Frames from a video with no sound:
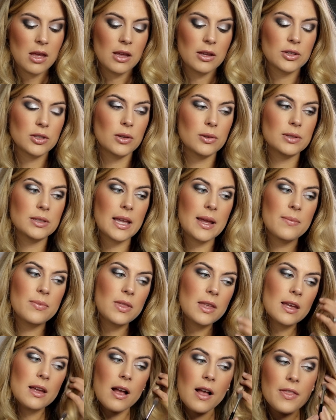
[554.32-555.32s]
So same
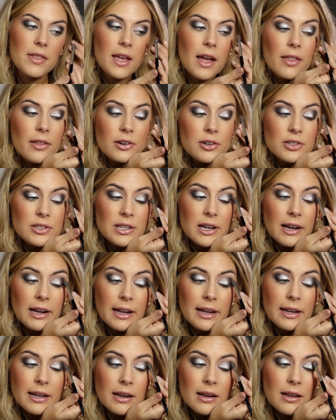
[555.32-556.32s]
thing on the other
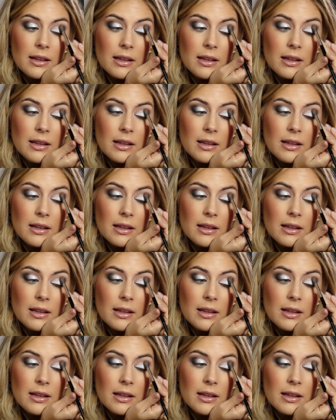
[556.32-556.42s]
side.